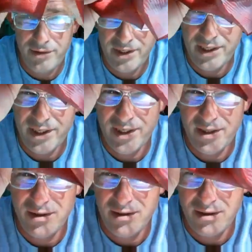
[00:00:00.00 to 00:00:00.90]
that
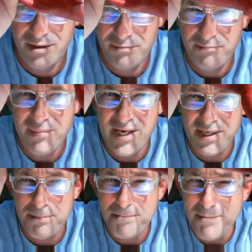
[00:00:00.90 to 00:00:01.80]
had
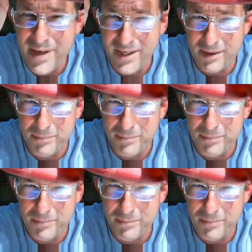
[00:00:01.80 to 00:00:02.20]
many, many